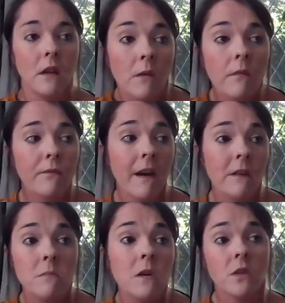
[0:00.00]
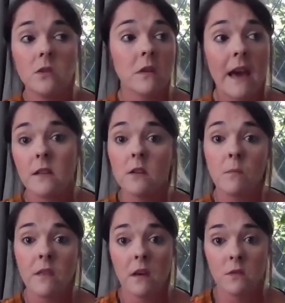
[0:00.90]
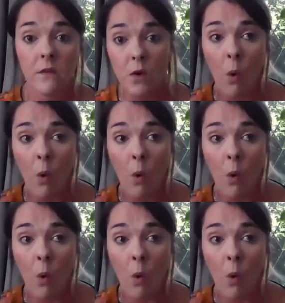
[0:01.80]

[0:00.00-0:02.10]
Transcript: very much end up with a sort of an